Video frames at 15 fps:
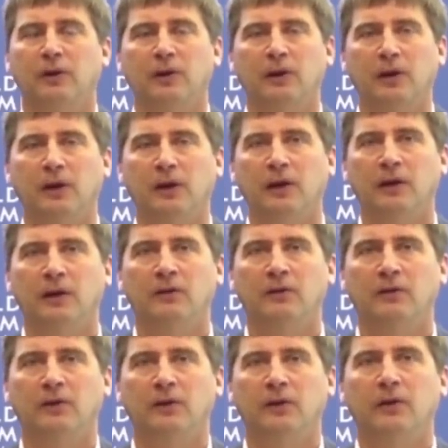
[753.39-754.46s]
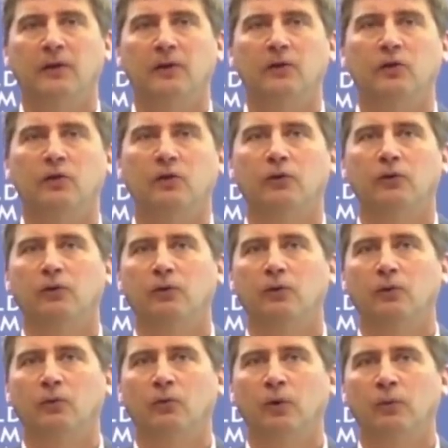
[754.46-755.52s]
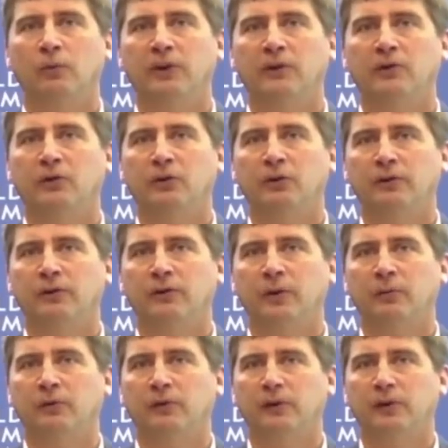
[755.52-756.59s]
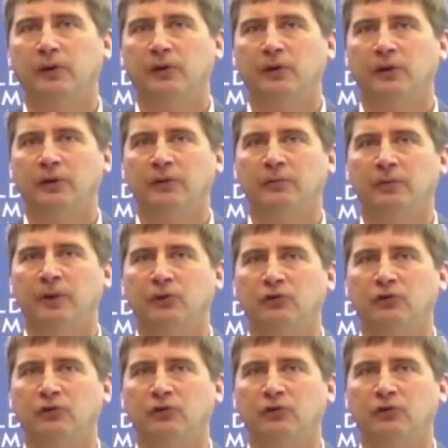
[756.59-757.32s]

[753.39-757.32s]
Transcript: And, you know, what we can do in cybersecurity is make